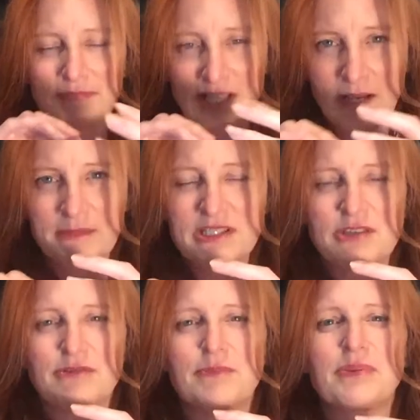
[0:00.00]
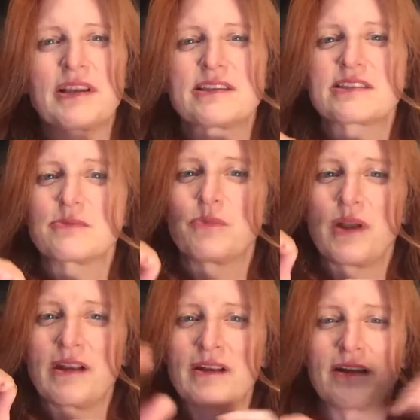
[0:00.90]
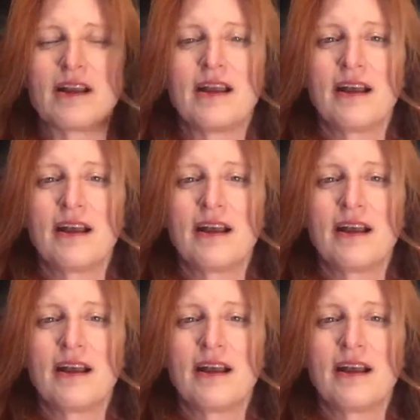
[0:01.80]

come into a place where